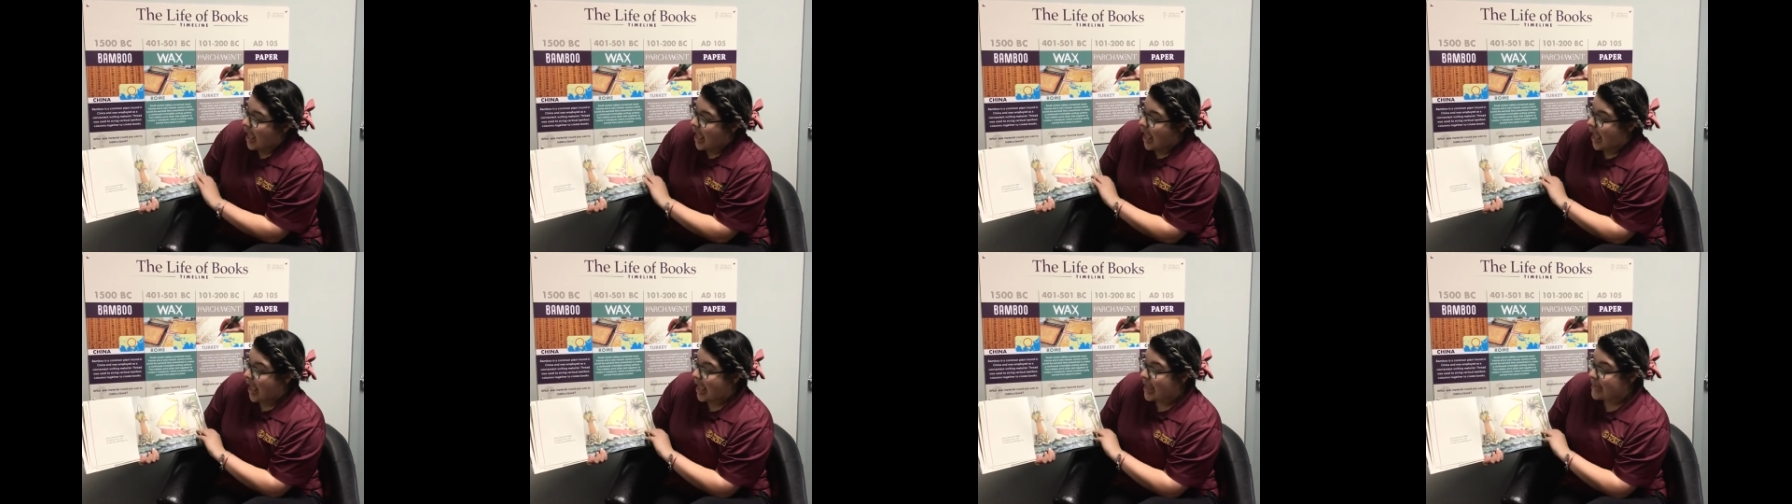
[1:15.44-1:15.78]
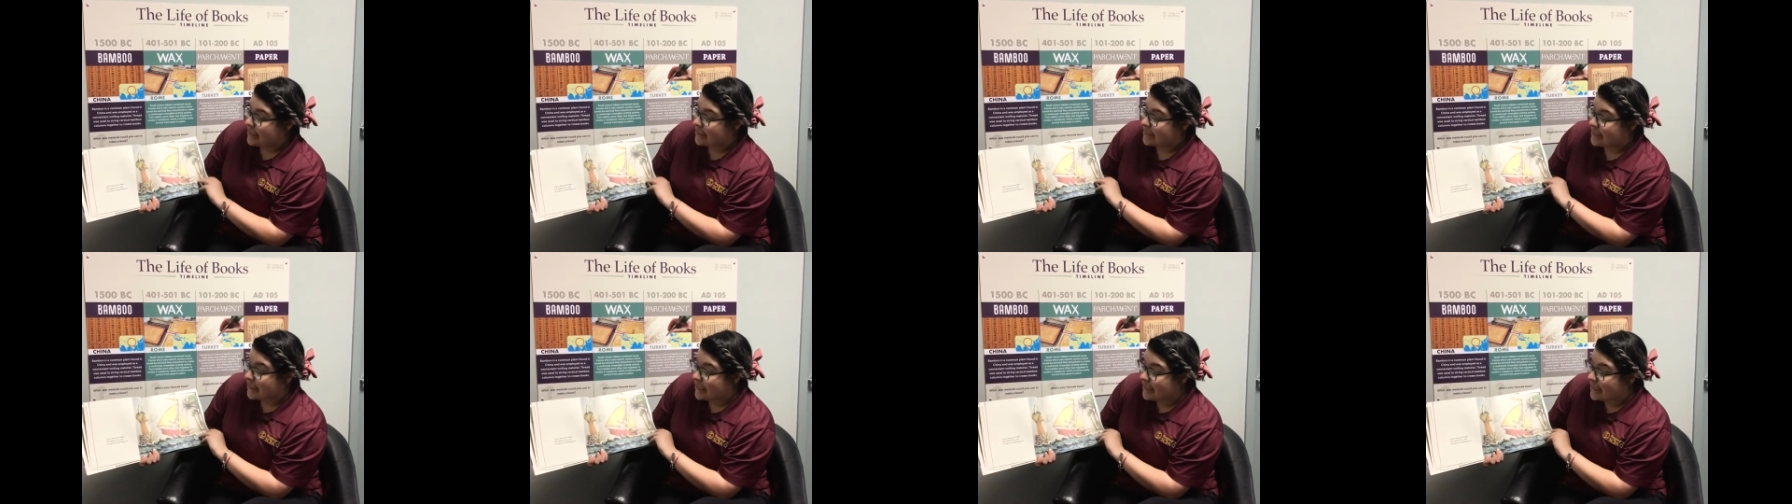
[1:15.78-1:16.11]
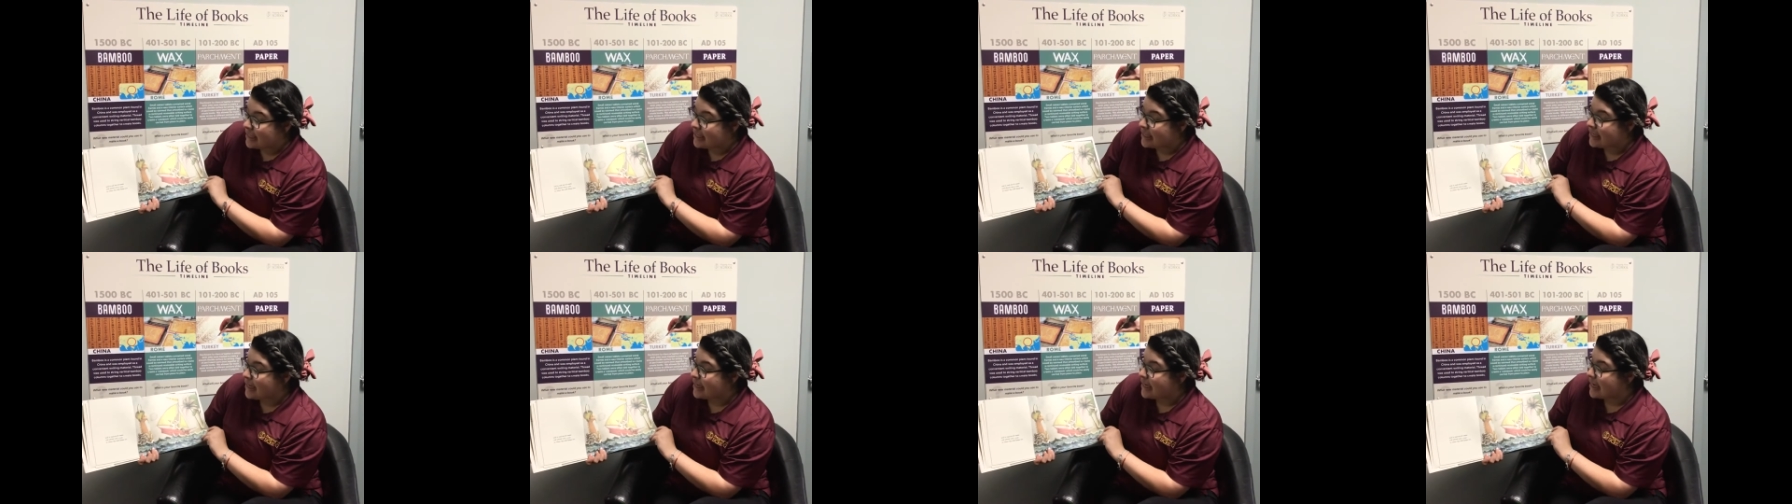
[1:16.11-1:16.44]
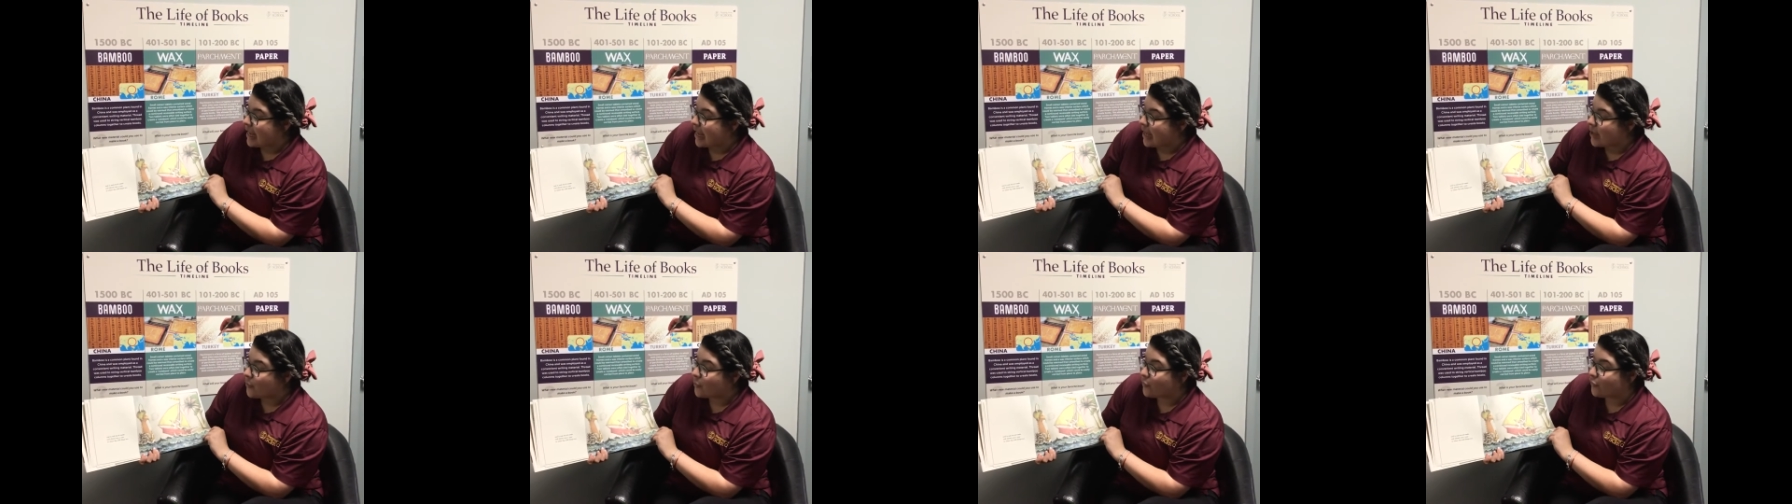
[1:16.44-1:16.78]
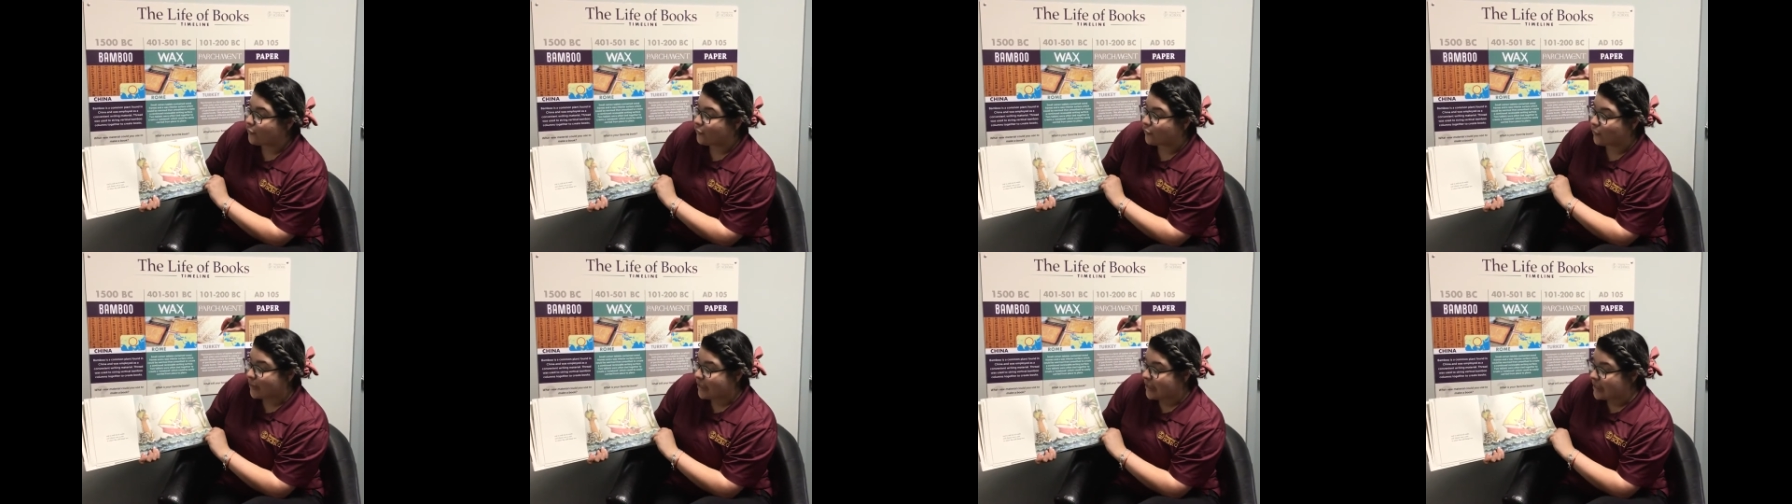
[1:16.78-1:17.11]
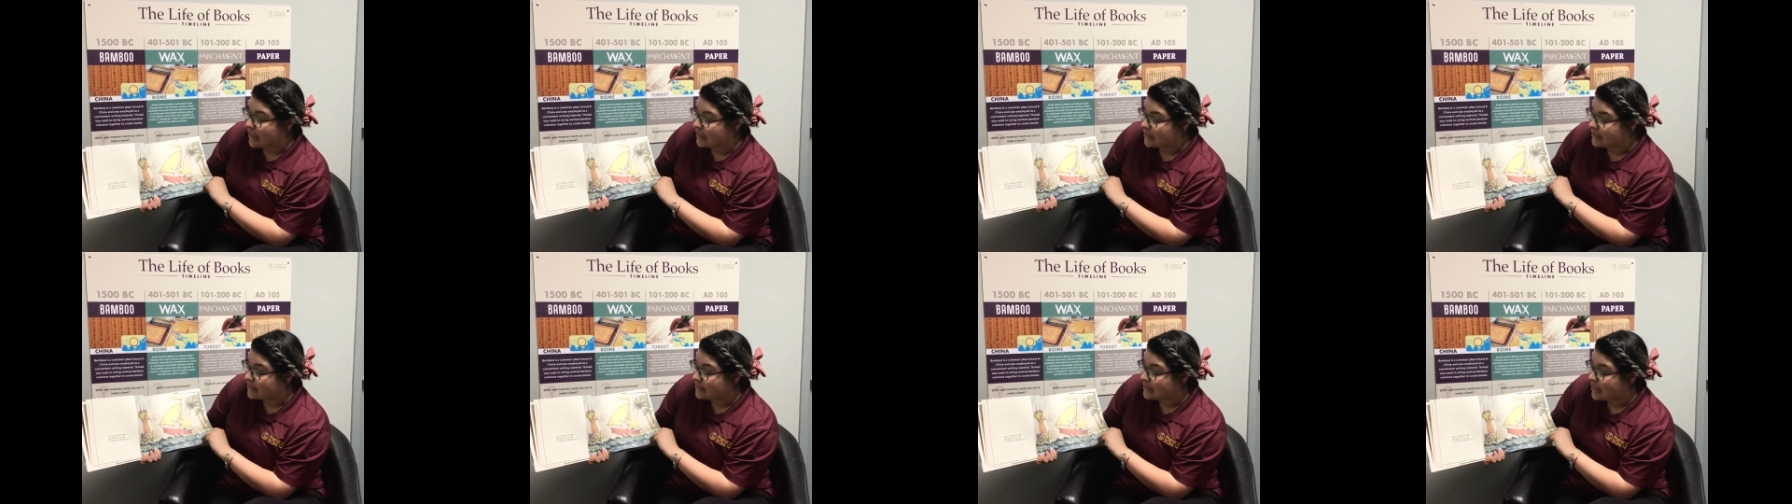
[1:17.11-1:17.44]
And in and out of
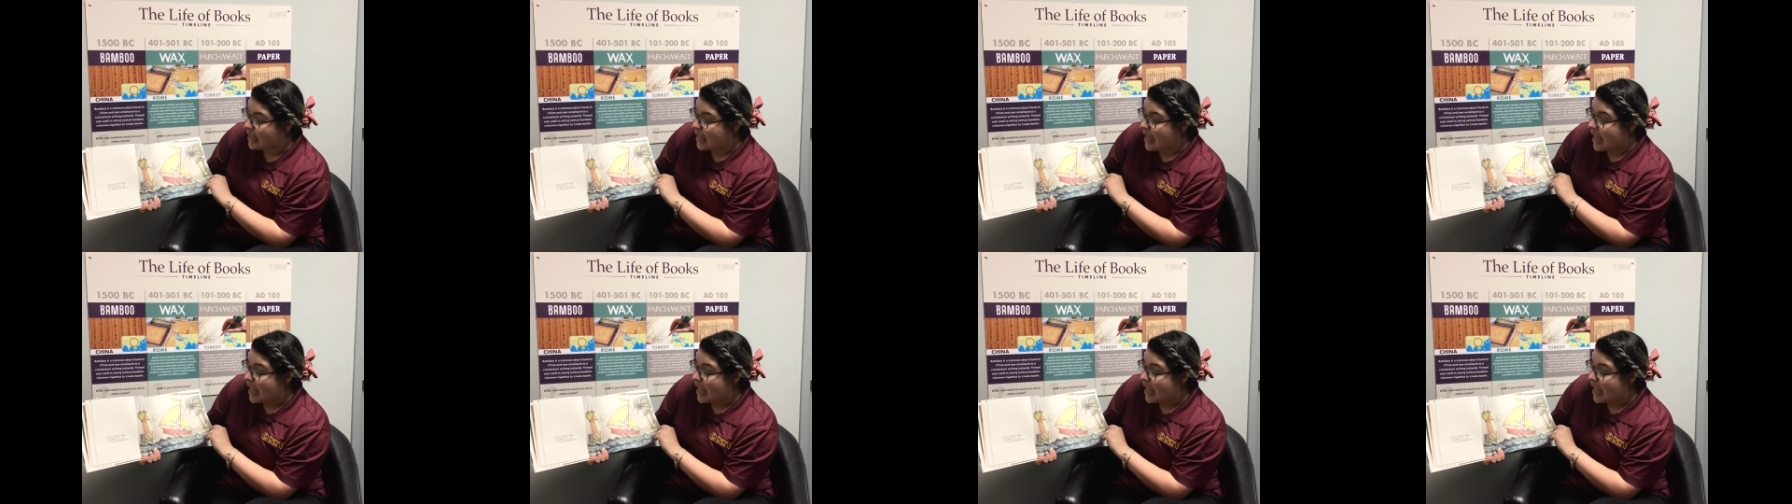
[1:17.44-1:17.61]
weeks,